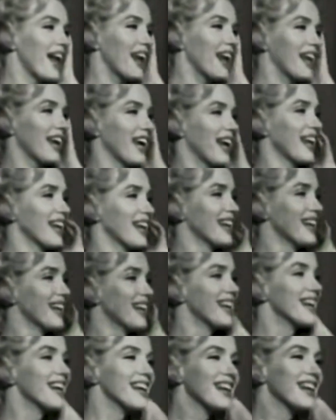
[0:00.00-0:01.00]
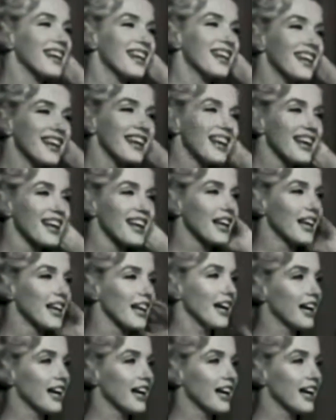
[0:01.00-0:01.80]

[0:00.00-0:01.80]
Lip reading: in some way, you're